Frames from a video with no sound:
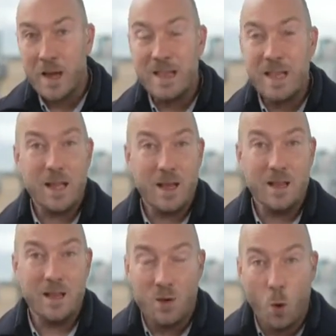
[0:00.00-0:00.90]
In
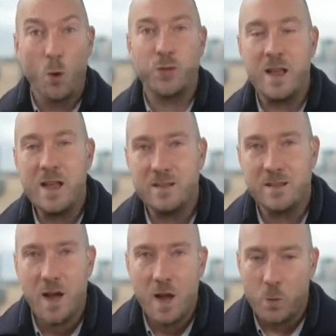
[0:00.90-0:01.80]
the
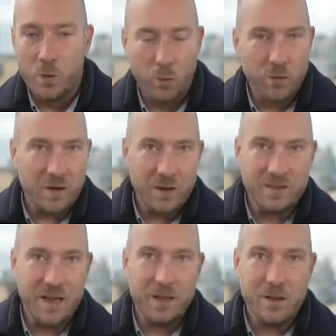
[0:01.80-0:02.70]
northeast, we're also
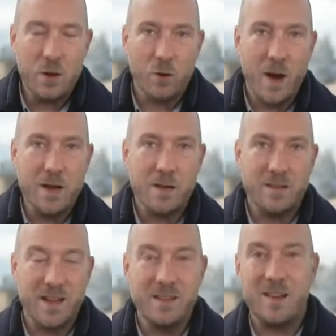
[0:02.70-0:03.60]
seeing the
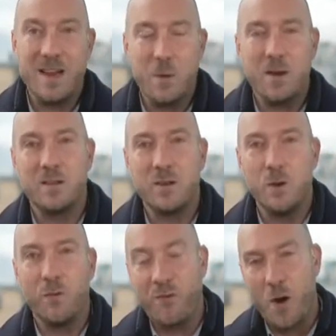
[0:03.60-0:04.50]
Ukrainians continuing
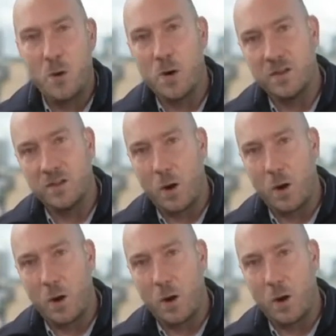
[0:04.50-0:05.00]
to focus